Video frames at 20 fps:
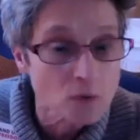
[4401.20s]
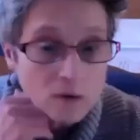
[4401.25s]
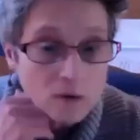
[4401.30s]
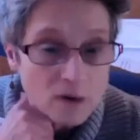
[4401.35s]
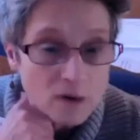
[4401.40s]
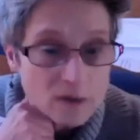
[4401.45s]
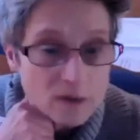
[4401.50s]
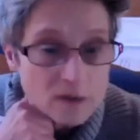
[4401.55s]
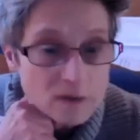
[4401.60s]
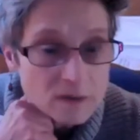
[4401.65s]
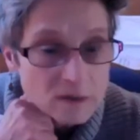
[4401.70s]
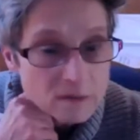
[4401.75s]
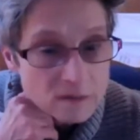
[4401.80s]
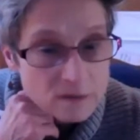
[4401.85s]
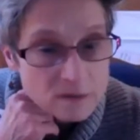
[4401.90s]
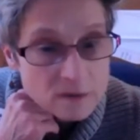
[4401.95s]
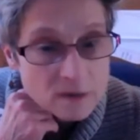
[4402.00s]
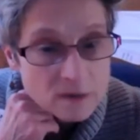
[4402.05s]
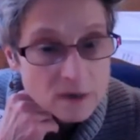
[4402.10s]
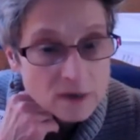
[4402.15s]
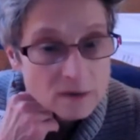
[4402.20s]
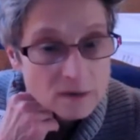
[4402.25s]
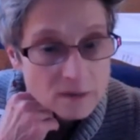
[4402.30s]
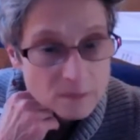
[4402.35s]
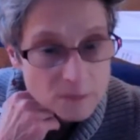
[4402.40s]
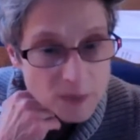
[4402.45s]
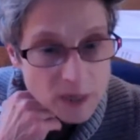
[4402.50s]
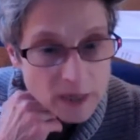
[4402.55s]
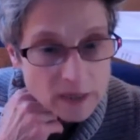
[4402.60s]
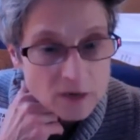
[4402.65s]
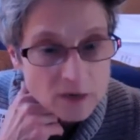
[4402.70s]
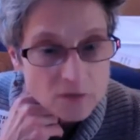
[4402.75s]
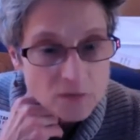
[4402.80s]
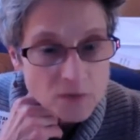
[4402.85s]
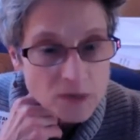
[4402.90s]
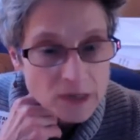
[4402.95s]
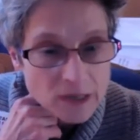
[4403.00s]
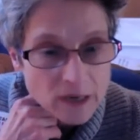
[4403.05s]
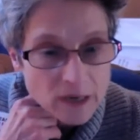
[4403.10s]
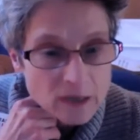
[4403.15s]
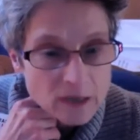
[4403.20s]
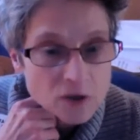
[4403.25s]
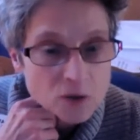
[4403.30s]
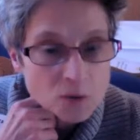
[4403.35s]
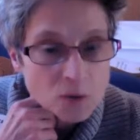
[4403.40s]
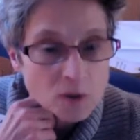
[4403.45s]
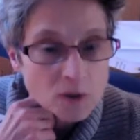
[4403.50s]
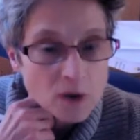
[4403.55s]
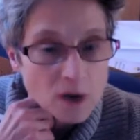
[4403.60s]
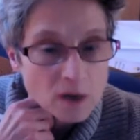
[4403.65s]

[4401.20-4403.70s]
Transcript: yeah, but I can relate to